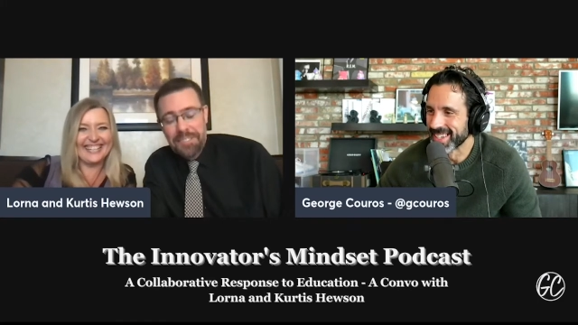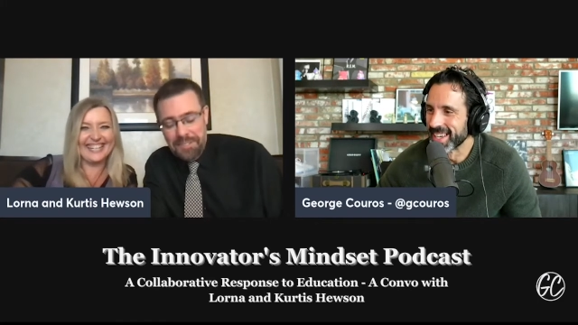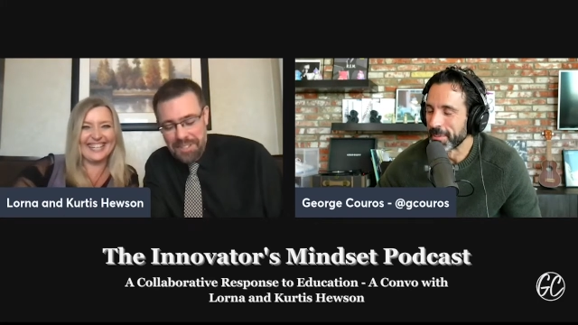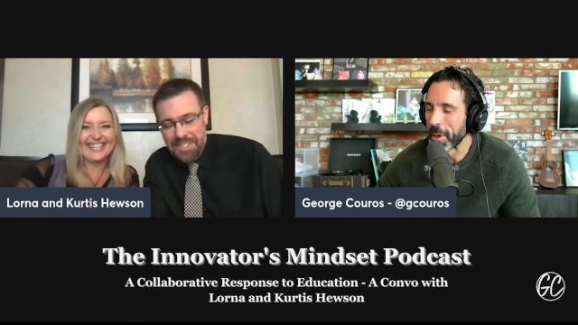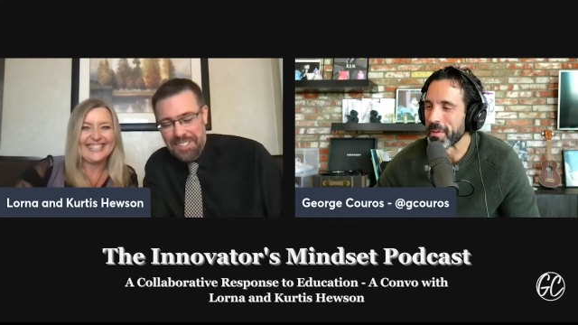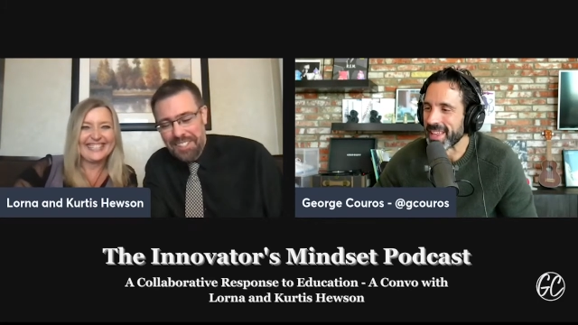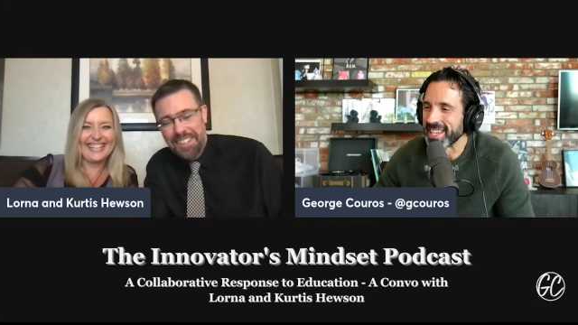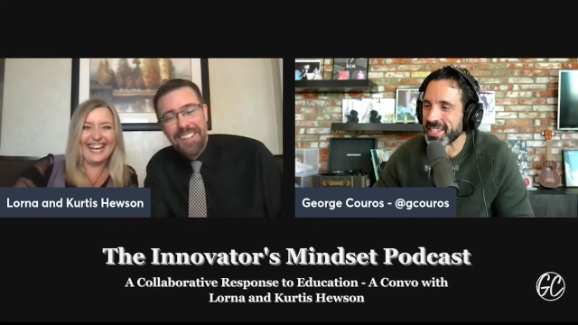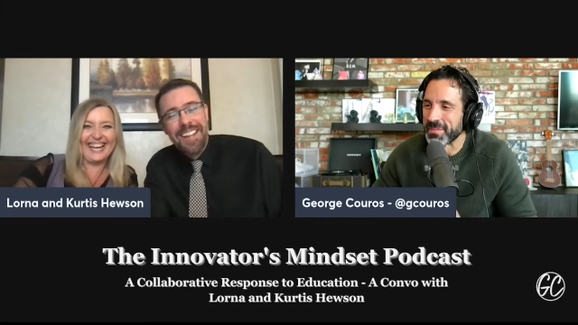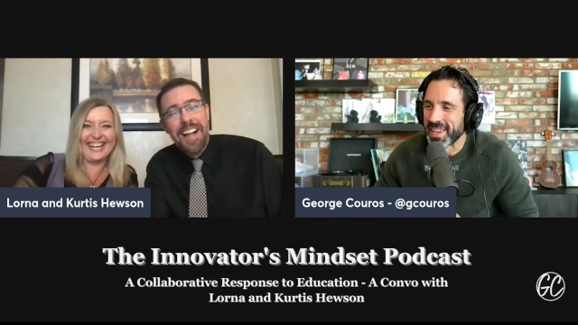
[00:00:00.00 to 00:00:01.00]
Speaker 1: maybe should
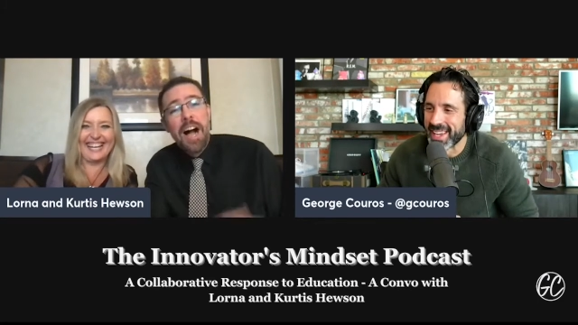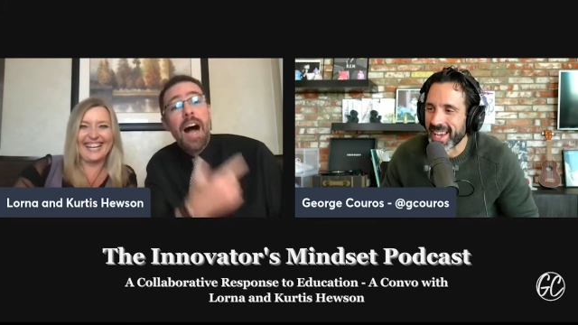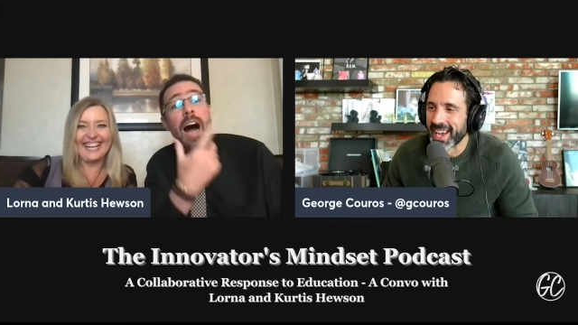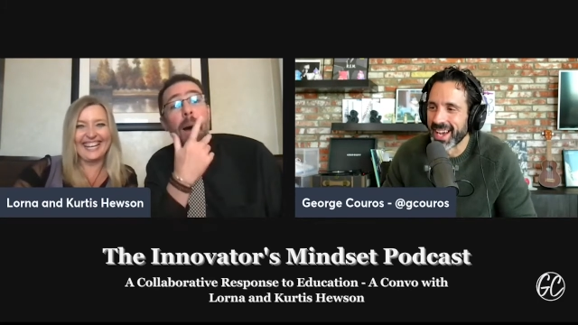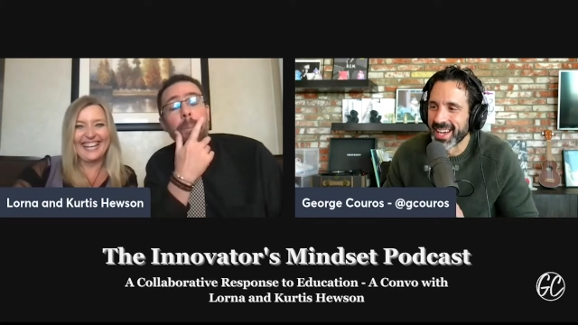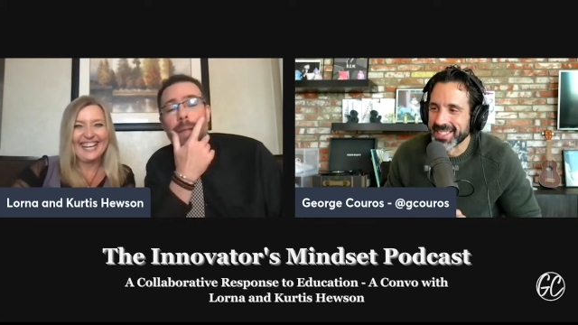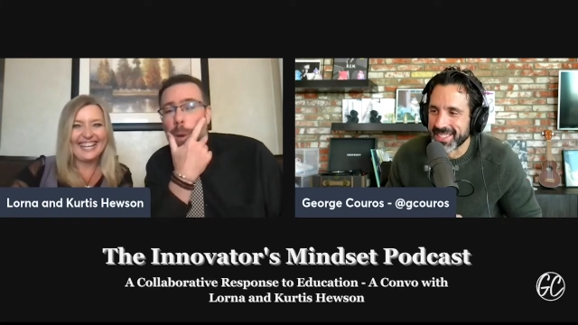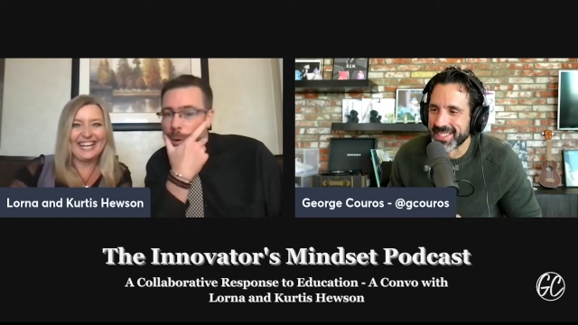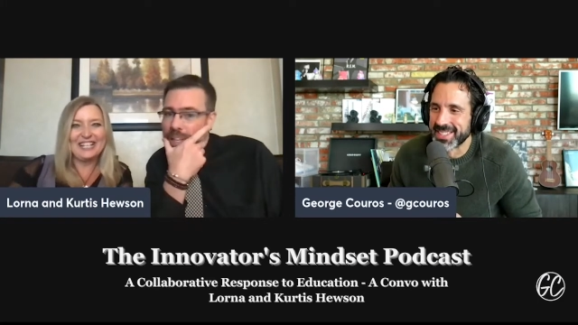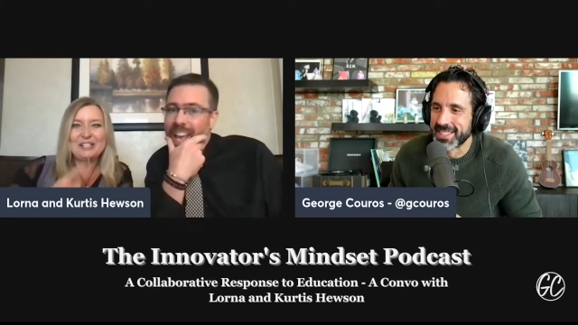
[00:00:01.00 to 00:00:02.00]
be, uh, um,
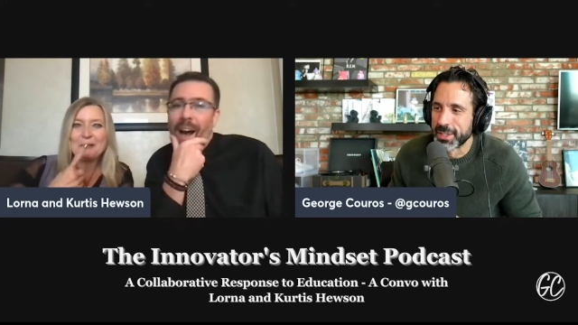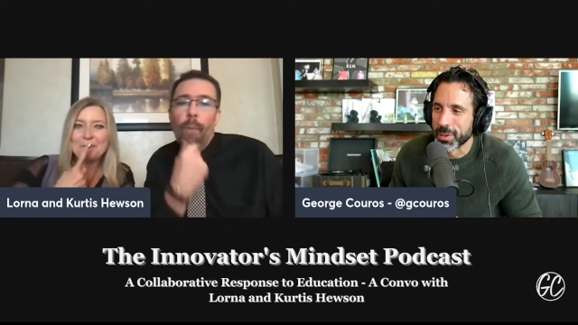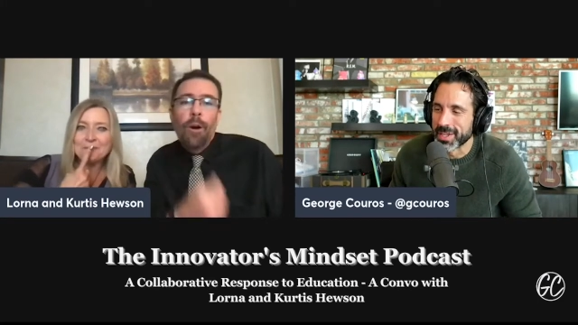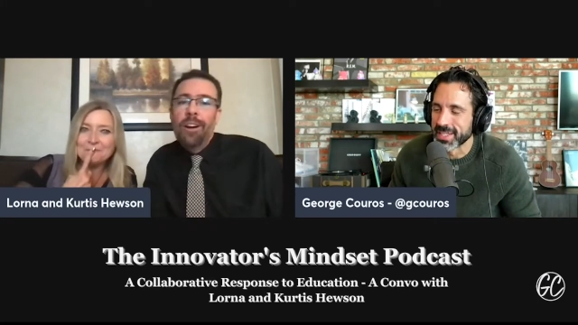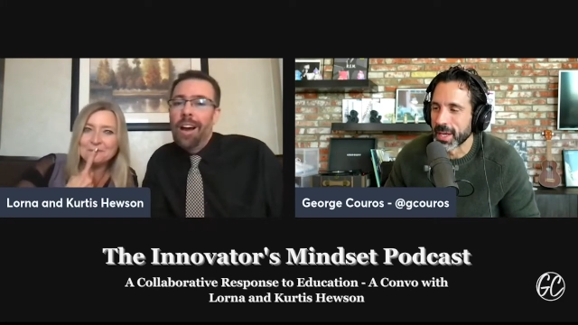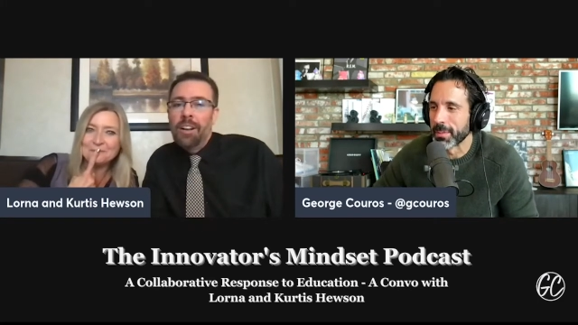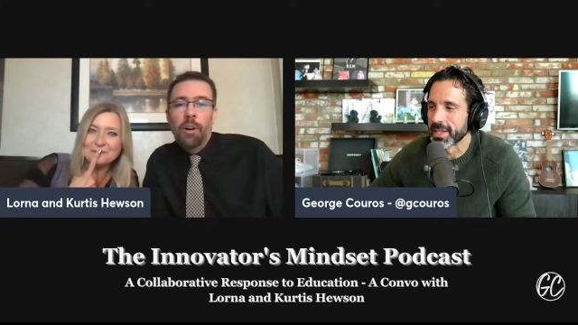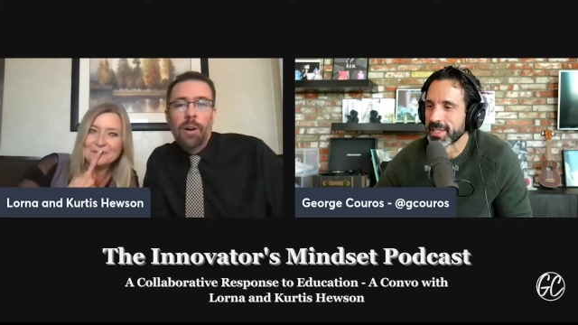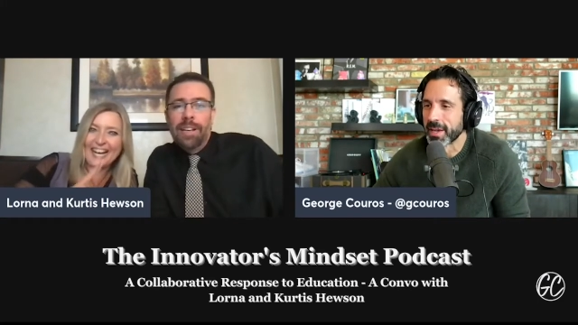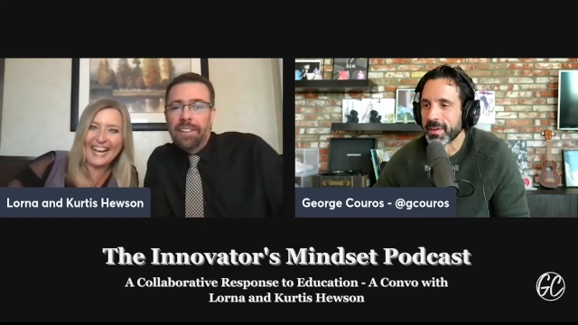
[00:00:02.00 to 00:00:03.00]
yeah, we're not going
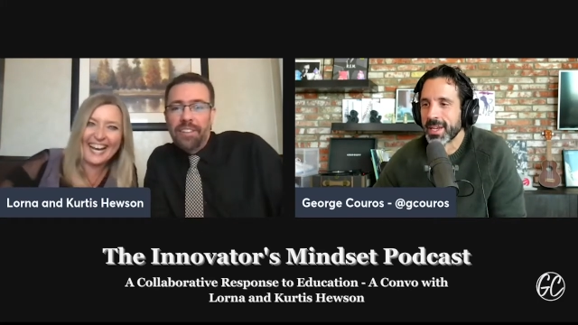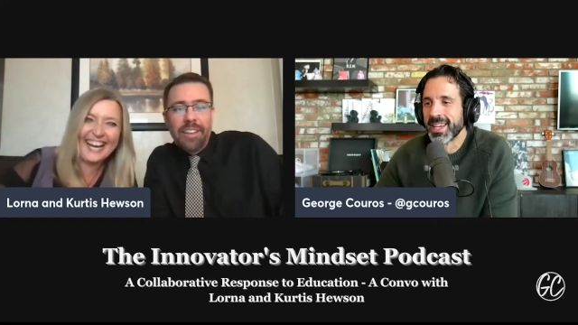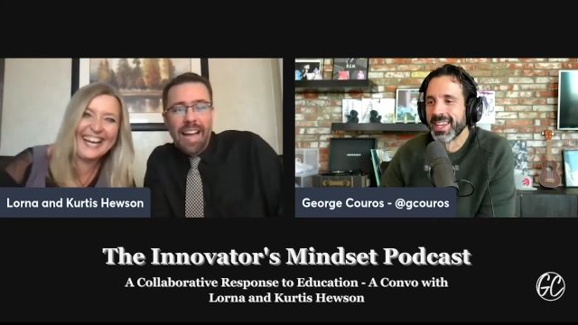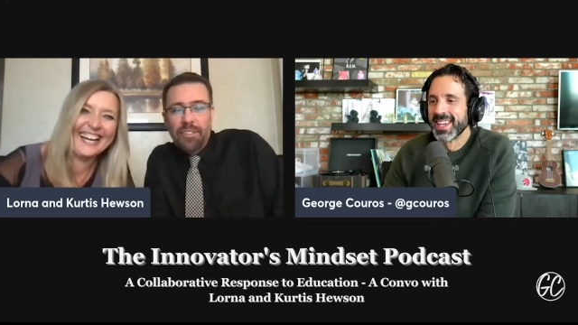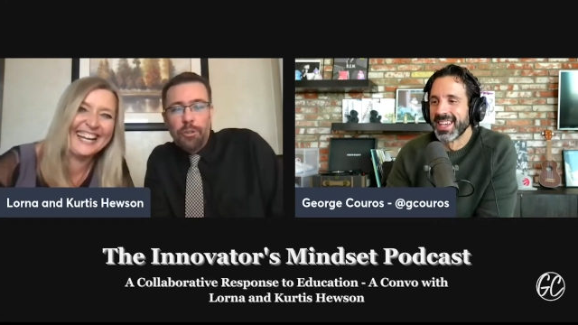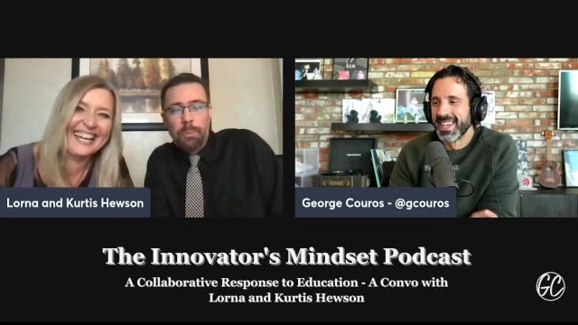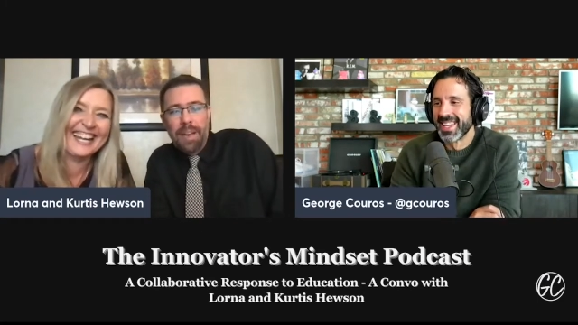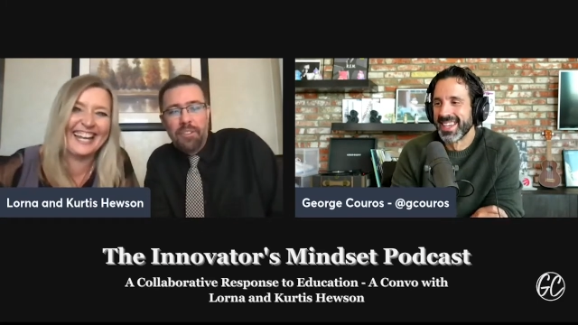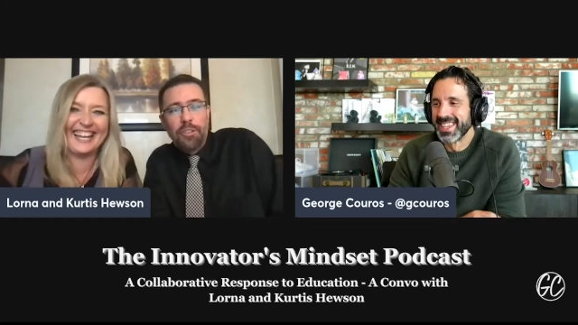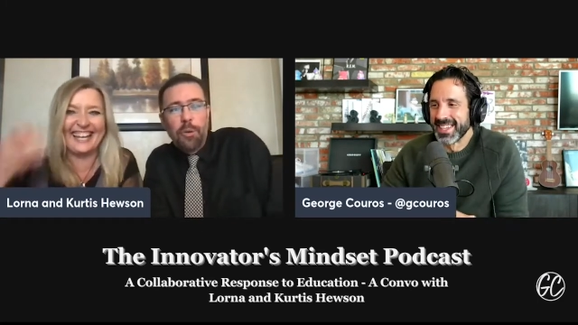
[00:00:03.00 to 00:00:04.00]
into that space
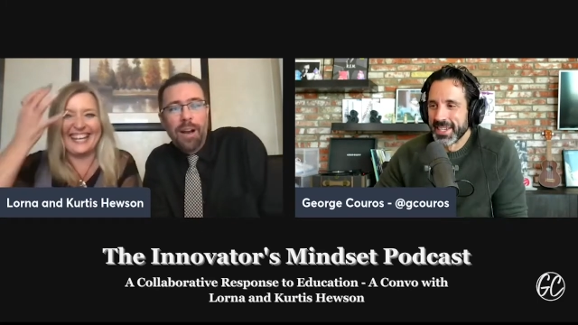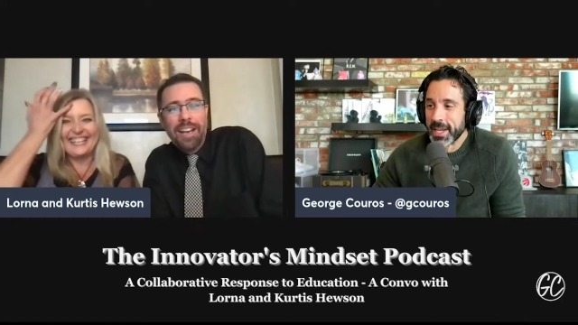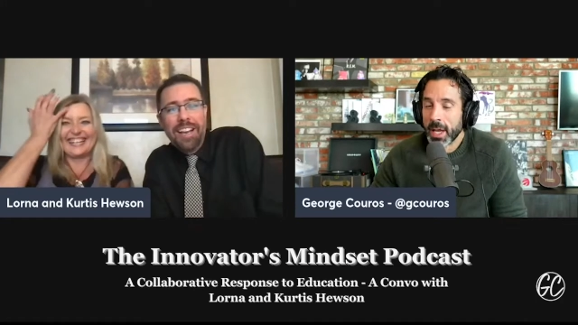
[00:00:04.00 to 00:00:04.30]
quite yet.